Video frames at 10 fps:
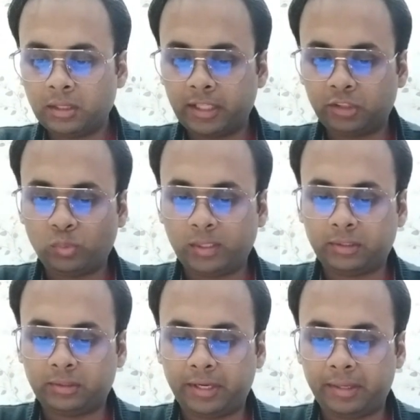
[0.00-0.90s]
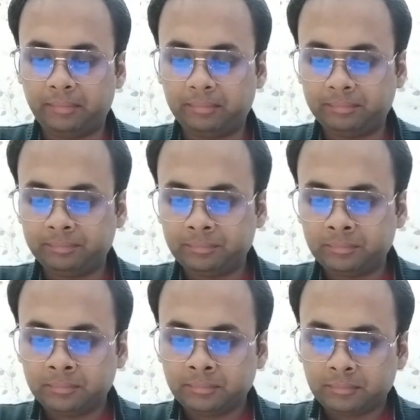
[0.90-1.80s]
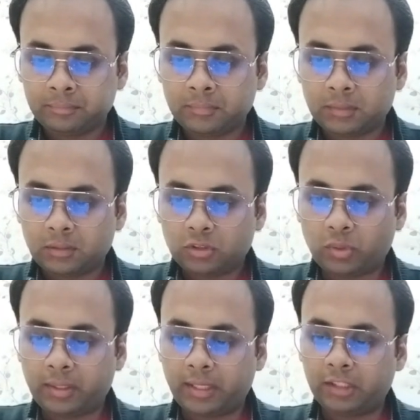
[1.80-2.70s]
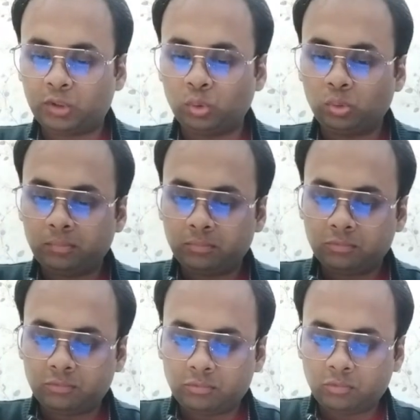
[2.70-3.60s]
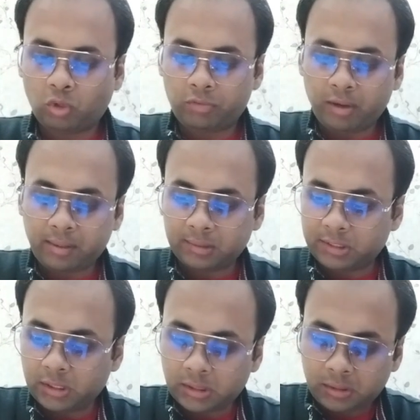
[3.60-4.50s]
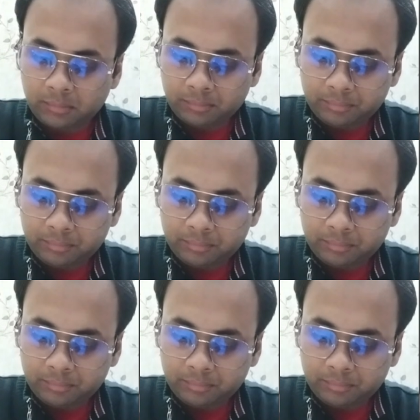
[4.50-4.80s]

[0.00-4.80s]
case 2 and 3. So in case 2, what we had considered,